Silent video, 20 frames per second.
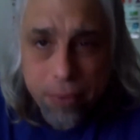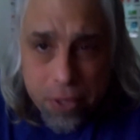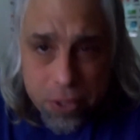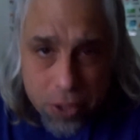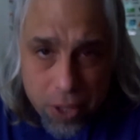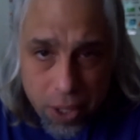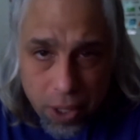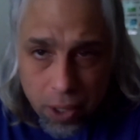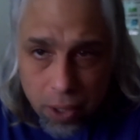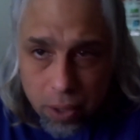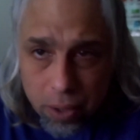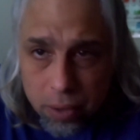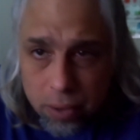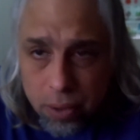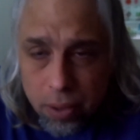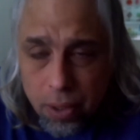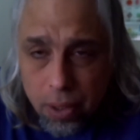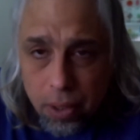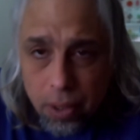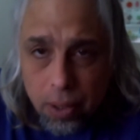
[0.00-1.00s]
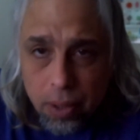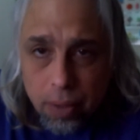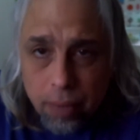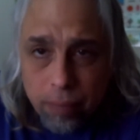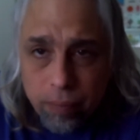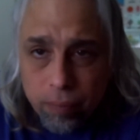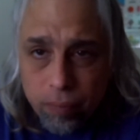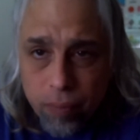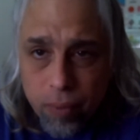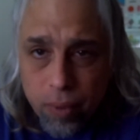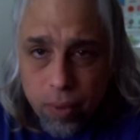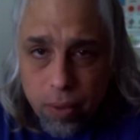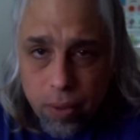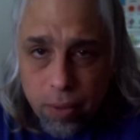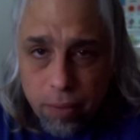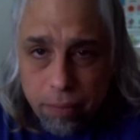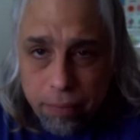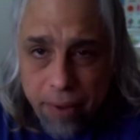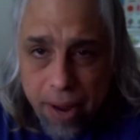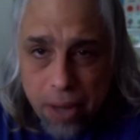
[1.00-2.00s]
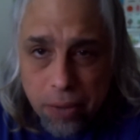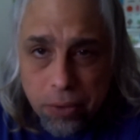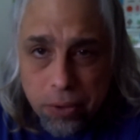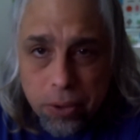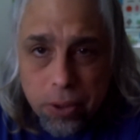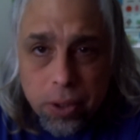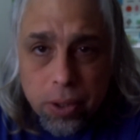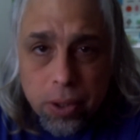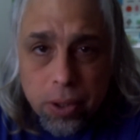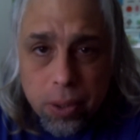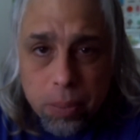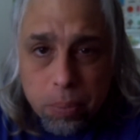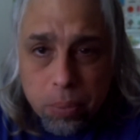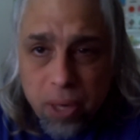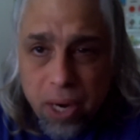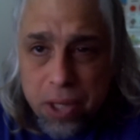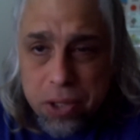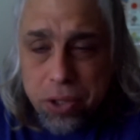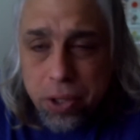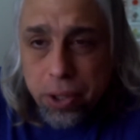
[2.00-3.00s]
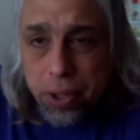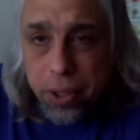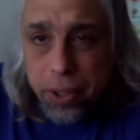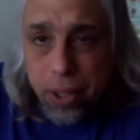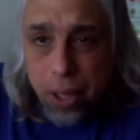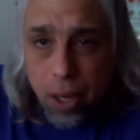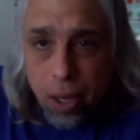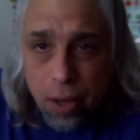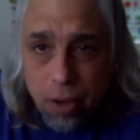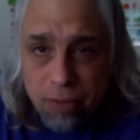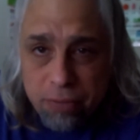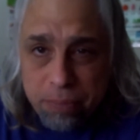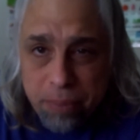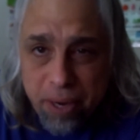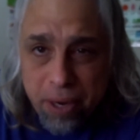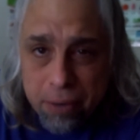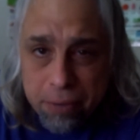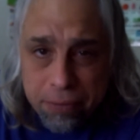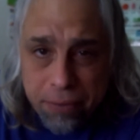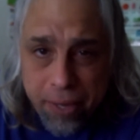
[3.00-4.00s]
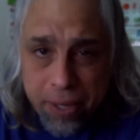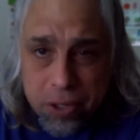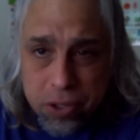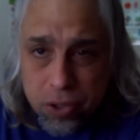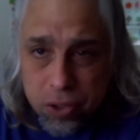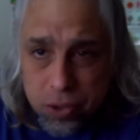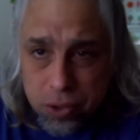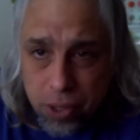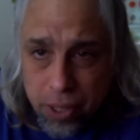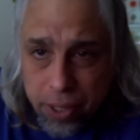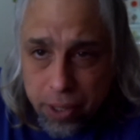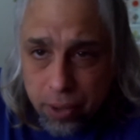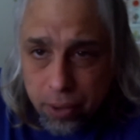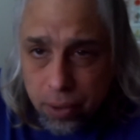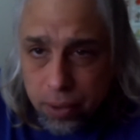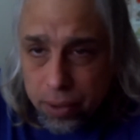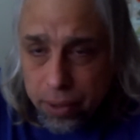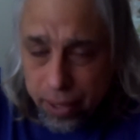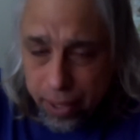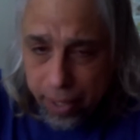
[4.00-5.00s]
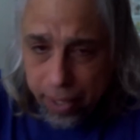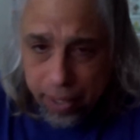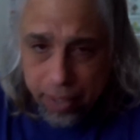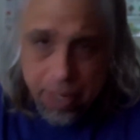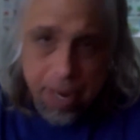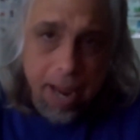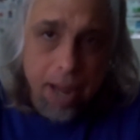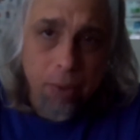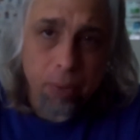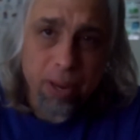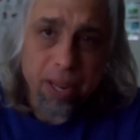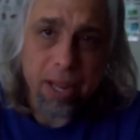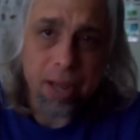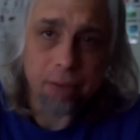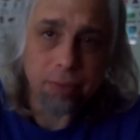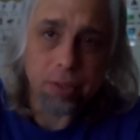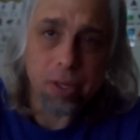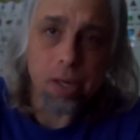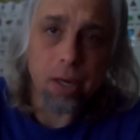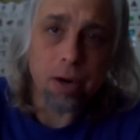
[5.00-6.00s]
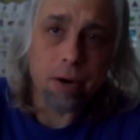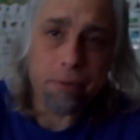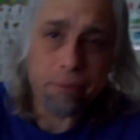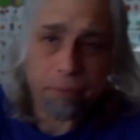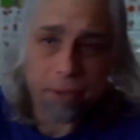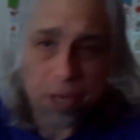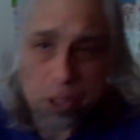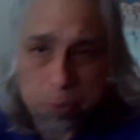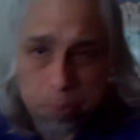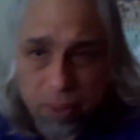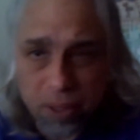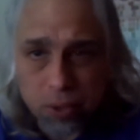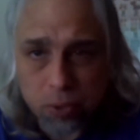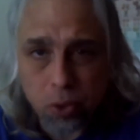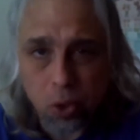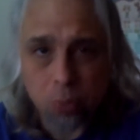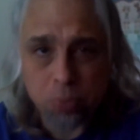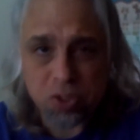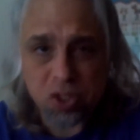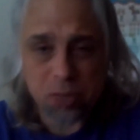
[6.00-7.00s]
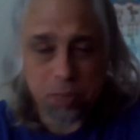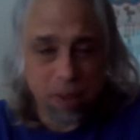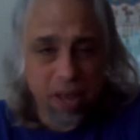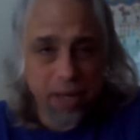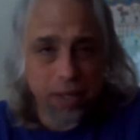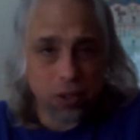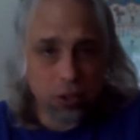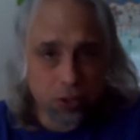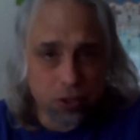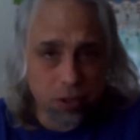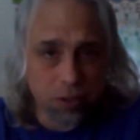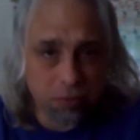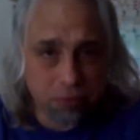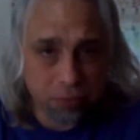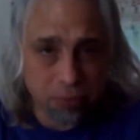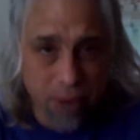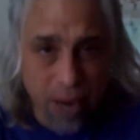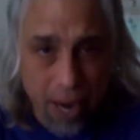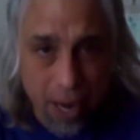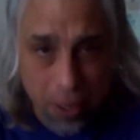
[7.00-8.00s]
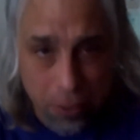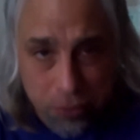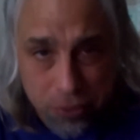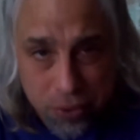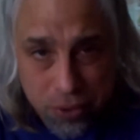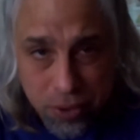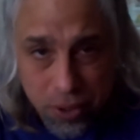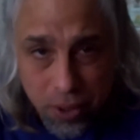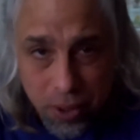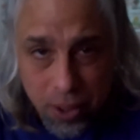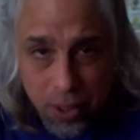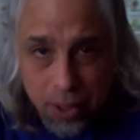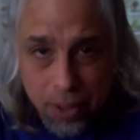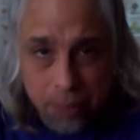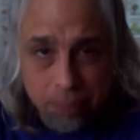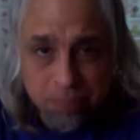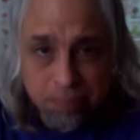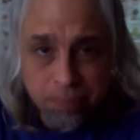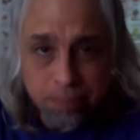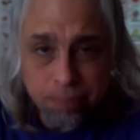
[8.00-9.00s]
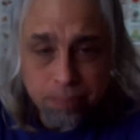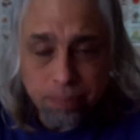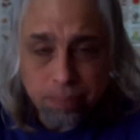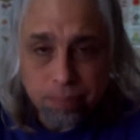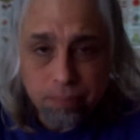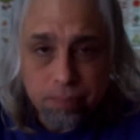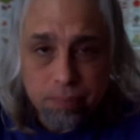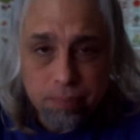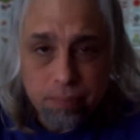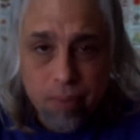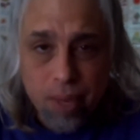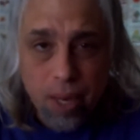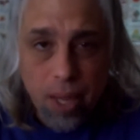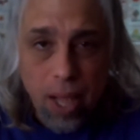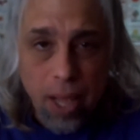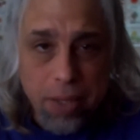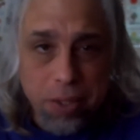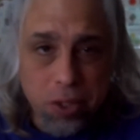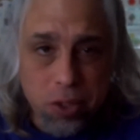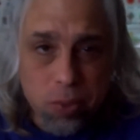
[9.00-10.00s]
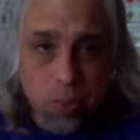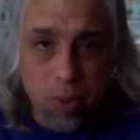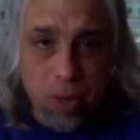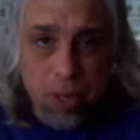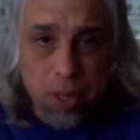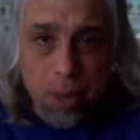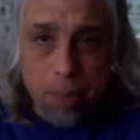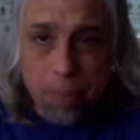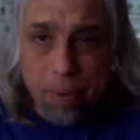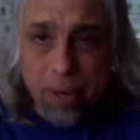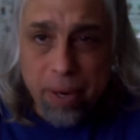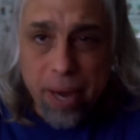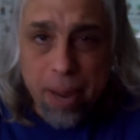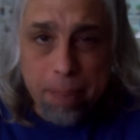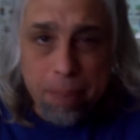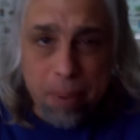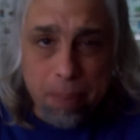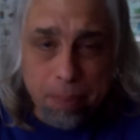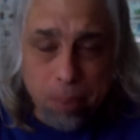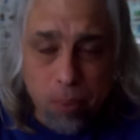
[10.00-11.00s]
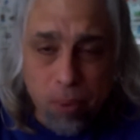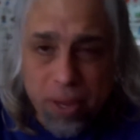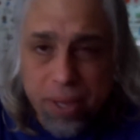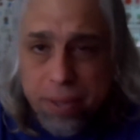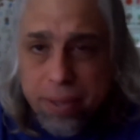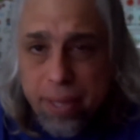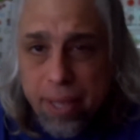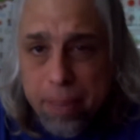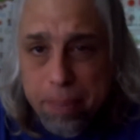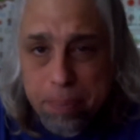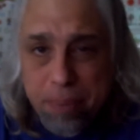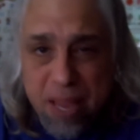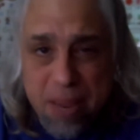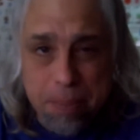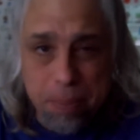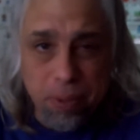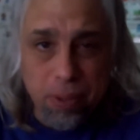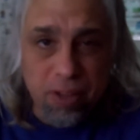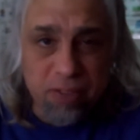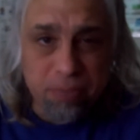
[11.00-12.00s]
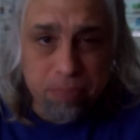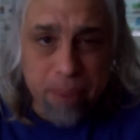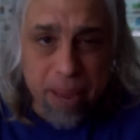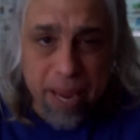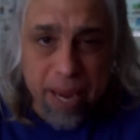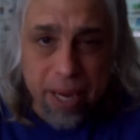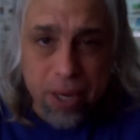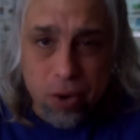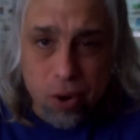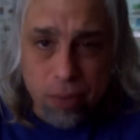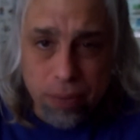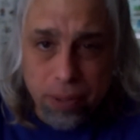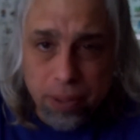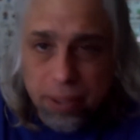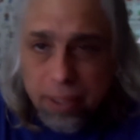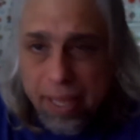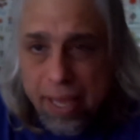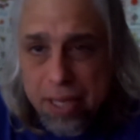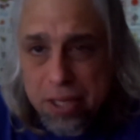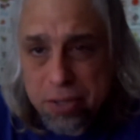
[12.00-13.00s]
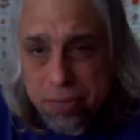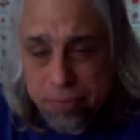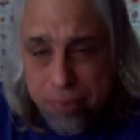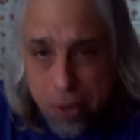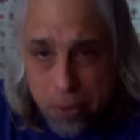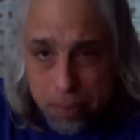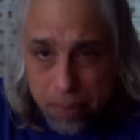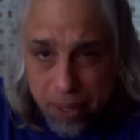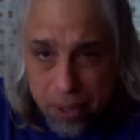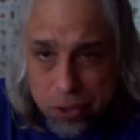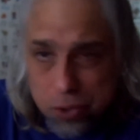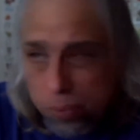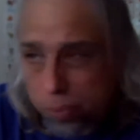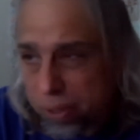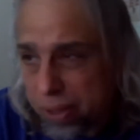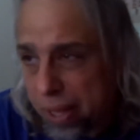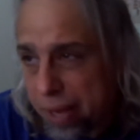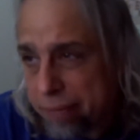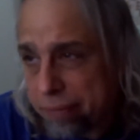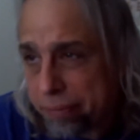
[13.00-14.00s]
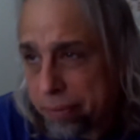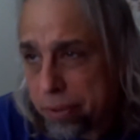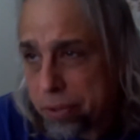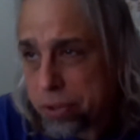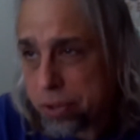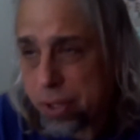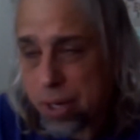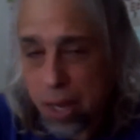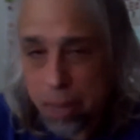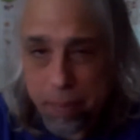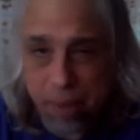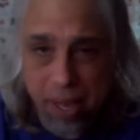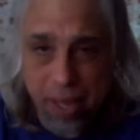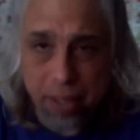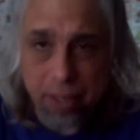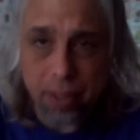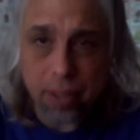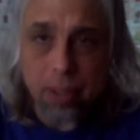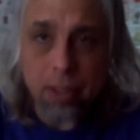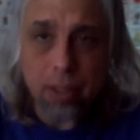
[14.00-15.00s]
is here, the founder, president of Bare Faces Legal, and now we have our Facebook group, Smiles and Frowns. I just wanted to bring up a point that people have made over the last few months when they first come in.